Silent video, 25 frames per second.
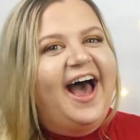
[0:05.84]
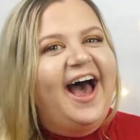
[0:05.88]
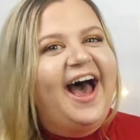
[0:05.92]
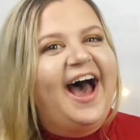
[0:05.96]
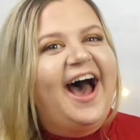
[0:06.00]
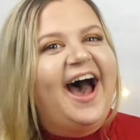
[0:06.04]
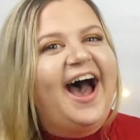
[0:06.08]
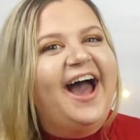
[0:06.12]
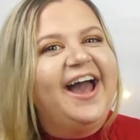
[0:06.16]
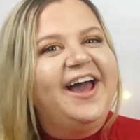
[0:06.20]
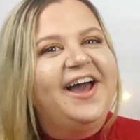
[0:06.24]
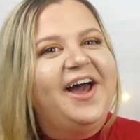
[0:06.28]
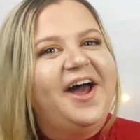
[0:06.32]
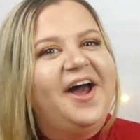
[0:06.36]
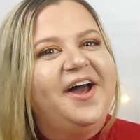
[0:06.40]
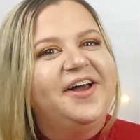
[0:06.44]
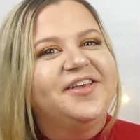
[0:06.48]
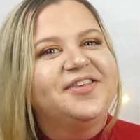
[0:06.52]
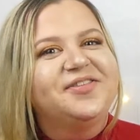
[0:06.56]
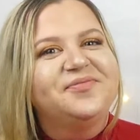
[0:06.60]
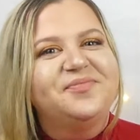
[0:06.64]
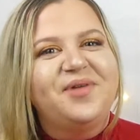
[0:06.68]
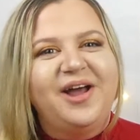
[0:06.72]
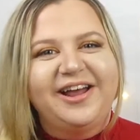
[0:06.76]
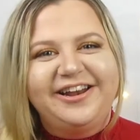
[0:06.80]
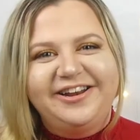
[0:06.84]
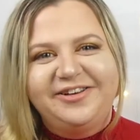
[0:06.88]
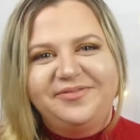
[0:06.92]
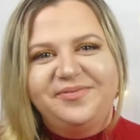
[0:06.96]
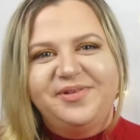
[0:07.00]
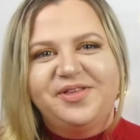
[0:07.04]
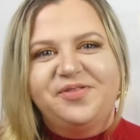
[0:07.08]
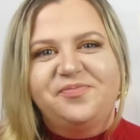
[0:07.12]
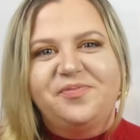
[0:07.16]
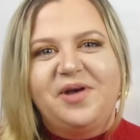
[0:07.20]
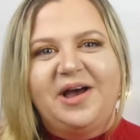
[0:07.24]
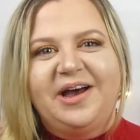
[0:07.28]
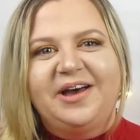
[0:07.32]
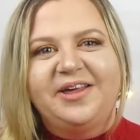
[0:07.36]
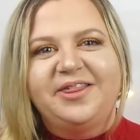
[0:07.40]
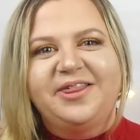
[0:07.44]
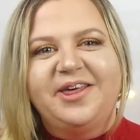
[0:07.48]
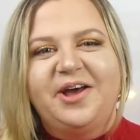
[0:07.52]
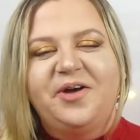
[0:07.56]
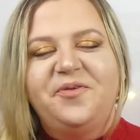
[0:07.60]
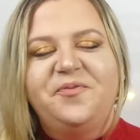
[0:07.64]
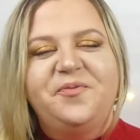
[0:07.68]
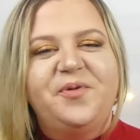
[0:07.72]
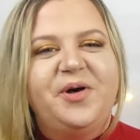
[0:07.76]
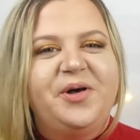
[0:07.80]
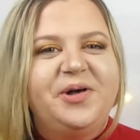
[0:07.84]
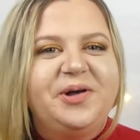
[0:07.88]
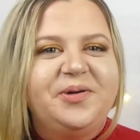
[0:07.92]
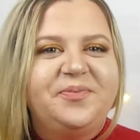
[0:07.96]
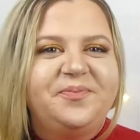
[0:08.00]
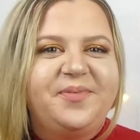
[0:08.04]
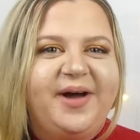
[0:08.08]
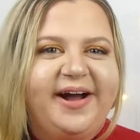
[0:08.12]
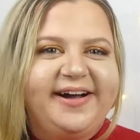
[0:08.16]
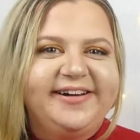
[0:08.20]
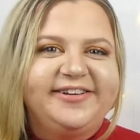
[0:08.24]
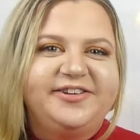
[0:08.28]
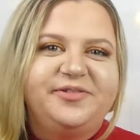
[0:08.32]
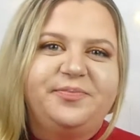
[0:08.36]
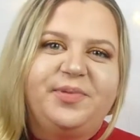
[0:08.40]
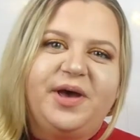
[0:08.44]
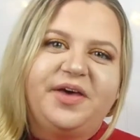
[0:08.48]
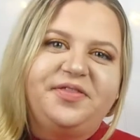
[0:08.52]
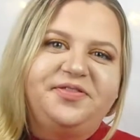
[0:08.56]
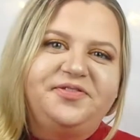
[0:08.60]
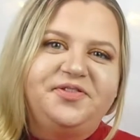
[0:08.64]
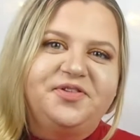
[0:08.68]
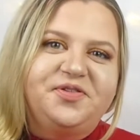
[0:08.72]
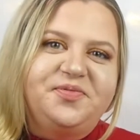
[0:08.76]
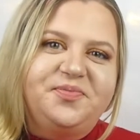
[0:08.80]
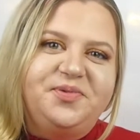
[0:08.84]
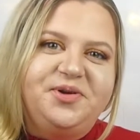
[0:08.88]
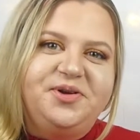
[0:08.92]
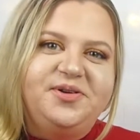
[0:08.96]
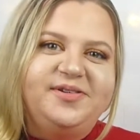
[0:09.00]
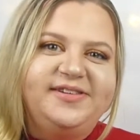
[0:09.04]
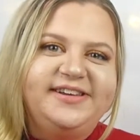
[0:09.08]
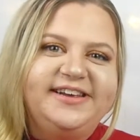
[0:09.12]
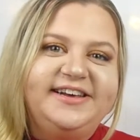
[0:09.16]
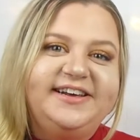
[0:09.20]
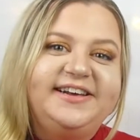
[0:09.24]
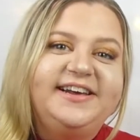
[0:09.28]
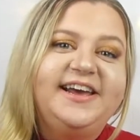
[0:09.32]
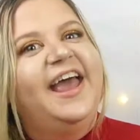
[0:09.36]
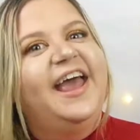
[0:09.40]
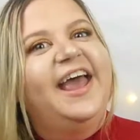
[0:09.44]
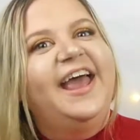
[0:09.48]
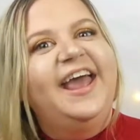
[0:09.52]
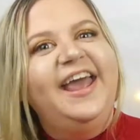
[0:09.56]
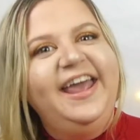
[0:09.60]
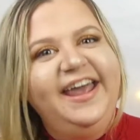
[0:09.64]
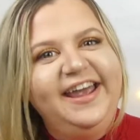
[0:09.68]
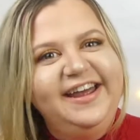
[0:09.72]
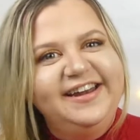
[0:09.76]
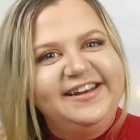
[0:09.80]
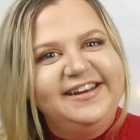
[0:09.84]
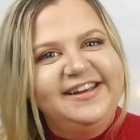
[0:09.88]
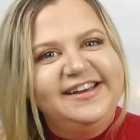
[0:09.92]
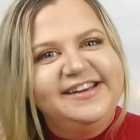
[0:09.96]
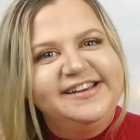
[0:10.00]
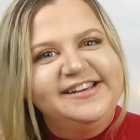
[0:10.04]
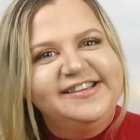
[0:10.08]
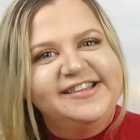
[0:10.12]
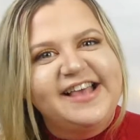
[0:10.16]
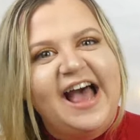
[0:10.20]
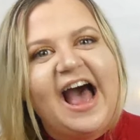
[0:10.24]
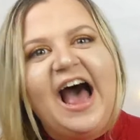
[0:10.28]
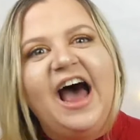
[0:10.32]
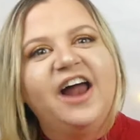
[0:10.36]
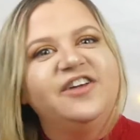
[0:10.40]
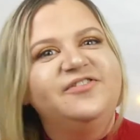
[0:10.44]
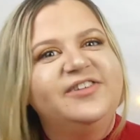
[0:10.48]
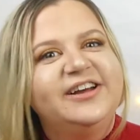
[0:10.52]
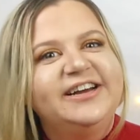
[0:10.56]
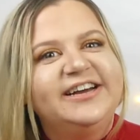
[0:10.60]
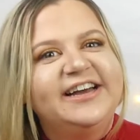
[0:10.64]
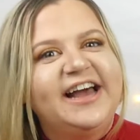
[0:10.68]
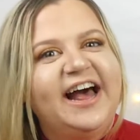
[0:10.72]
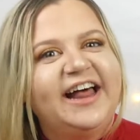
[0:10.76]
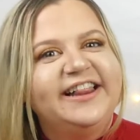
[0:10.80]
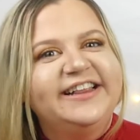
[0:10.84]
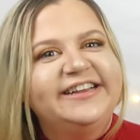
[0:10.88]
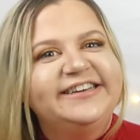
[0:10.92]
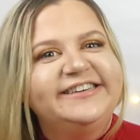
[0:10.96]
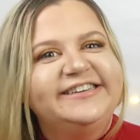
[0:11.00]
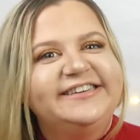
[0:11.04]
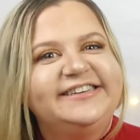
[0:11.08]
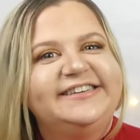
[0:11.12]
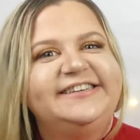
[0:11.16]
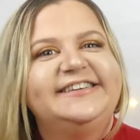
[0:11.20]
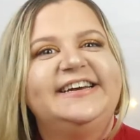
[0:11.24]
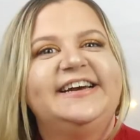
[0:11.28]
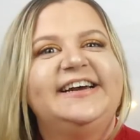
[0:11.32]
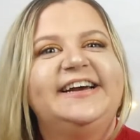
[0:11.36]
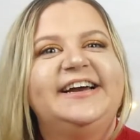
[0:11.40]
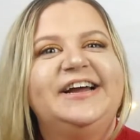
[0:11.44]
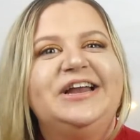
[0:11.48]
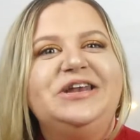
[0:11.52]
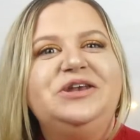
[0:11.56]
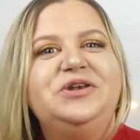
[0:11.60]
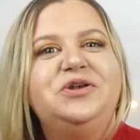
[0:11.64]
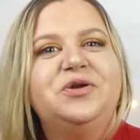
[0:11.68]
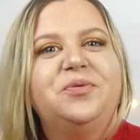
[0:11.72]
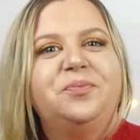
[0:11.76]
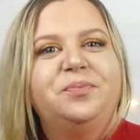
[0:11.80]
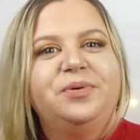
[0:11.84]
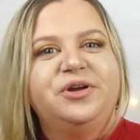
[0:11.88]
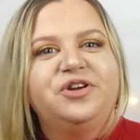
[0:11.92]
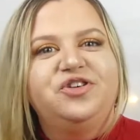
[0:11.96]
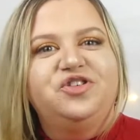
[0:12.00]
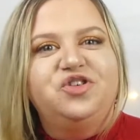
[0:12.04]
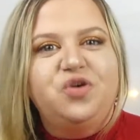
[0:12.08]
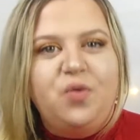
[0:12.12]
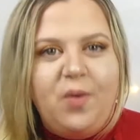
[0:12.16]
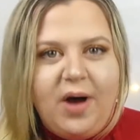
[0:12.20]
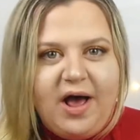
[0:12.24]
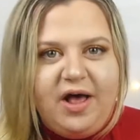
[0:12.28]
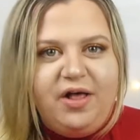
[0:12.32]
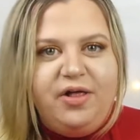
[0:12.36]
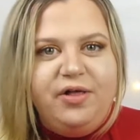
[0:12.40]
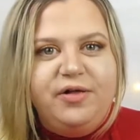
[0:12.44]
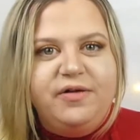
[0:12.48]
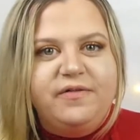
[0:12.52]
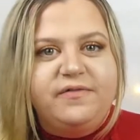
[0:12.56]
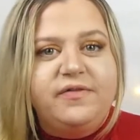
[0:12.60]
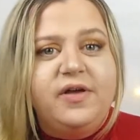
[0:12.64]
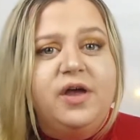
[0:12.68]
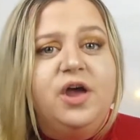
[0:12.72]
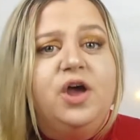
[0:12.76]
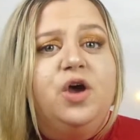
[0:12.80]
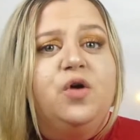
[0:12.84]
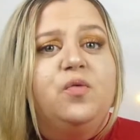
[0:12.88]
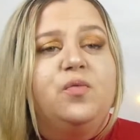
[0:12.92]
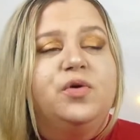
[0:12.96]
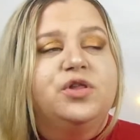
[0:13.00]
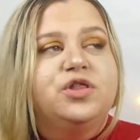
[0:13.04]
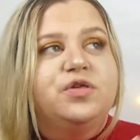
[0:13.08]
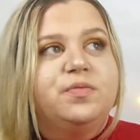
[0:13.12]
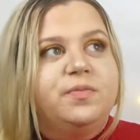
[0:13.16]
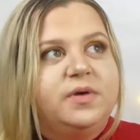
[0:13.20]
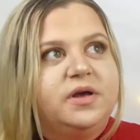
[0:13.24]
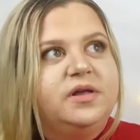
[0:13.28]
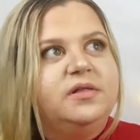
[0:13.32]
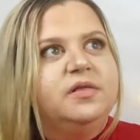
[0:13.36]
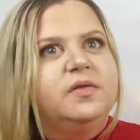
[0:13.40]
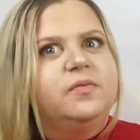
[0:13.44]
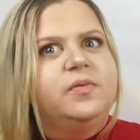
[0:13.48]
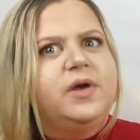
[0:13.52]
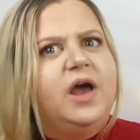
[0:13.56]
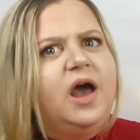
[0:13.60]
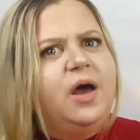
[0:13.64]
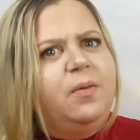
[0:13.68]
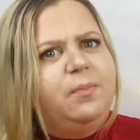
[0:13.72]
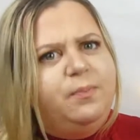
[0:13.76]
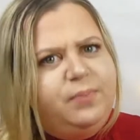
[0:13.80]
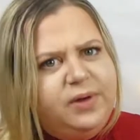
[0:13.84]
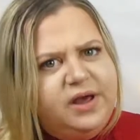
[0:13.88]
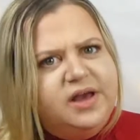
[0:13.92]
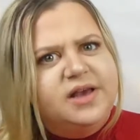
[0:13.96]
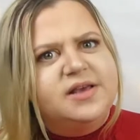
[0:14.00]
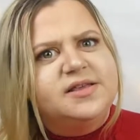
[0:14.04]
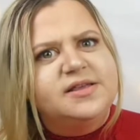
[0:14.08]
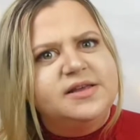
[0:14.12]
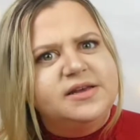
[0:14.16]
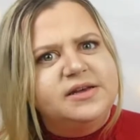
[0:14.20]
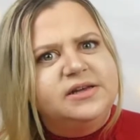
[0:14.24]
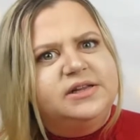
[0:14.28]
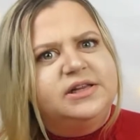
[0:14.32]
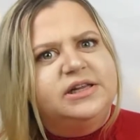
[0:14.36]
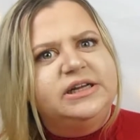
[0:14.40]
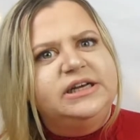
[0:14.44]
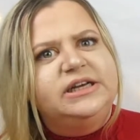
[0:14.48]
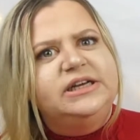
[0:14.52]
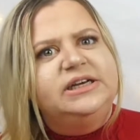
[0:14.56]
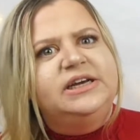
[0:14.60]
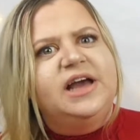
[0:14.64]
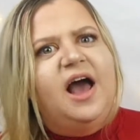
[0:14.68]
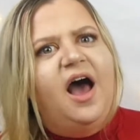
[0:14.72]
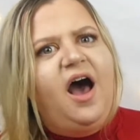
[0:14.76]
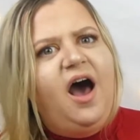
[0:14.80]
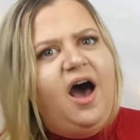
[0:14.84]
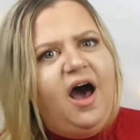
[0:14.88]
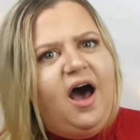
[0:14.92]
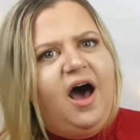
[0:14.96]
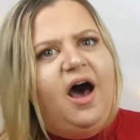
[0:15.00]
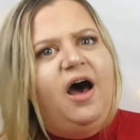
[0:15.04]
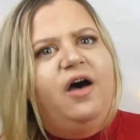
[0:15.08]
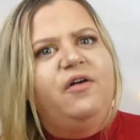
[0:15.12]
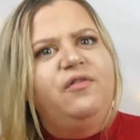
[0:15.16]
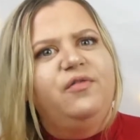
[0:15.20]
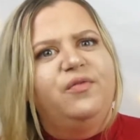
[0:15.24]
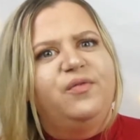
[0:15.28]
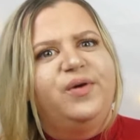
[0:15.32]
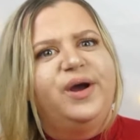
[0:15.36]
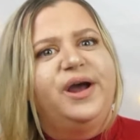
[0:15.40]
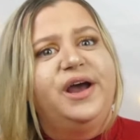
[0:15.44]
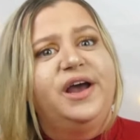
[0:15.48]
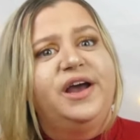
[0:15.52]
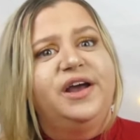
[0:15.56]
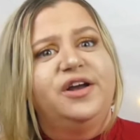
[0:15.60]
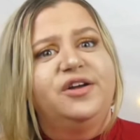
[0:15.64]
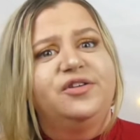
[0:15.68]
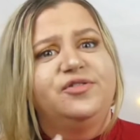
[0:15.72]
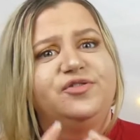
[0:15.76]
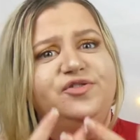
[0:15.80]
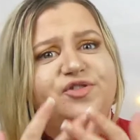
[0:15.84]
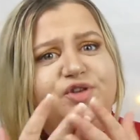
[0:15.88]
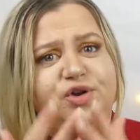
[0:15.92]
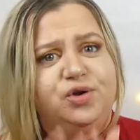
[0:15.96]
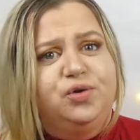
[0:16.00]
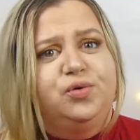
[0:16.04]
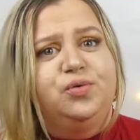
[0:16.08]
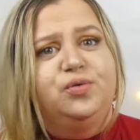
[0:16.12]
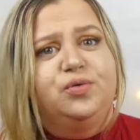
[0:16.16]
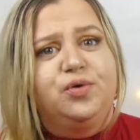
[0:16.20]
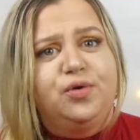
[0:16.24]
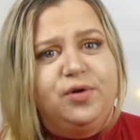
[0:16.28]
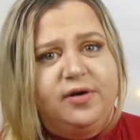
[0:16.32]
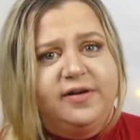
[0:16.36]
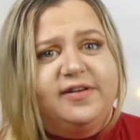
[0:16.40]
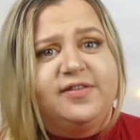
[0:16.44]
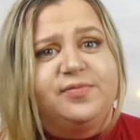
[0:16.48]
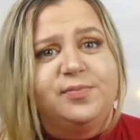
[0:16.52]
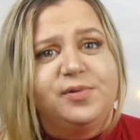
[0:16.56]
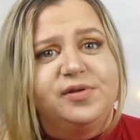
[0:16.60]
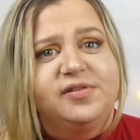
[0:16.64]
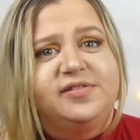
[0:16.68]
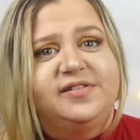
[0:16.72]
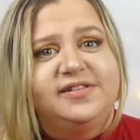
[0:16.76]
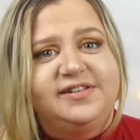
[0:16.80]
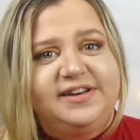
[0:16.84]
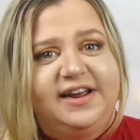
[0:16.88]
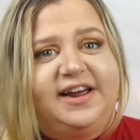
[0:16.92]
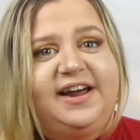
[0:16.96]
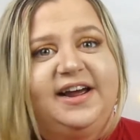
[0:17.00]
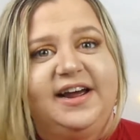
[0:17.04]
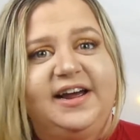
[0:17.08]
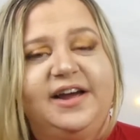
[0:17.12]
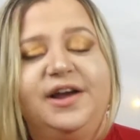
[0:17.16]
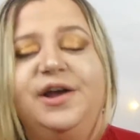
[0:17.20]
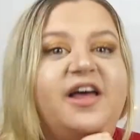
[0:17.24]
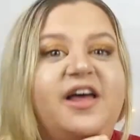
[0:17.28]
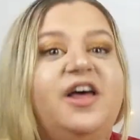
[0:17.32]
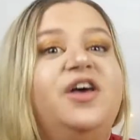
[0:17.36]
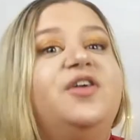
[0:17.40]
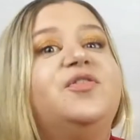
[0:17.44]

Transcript: Hi guys, my name is Beth and welcome back to Beth Does Beauty. It is Advent Calendar Day number 12, which means we are basically halfway to Christmas Day.